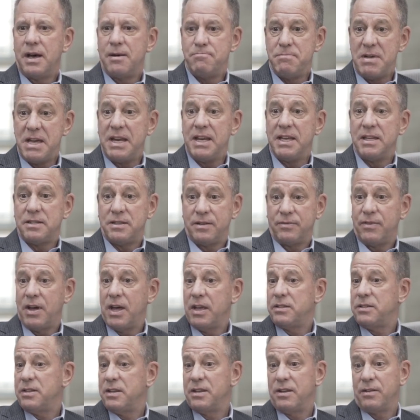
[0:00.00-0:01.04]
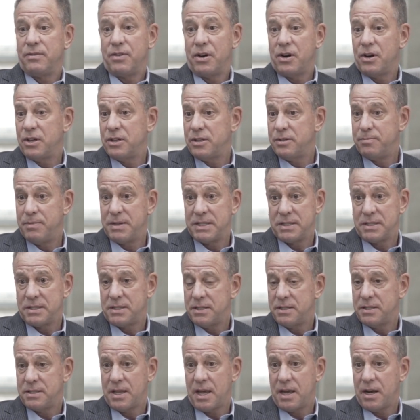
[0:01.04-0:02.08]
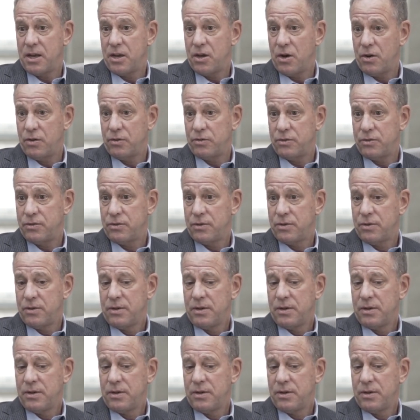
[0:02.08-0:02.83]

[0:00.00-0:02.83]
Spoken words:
meetings, events, and the various businesses that he owns.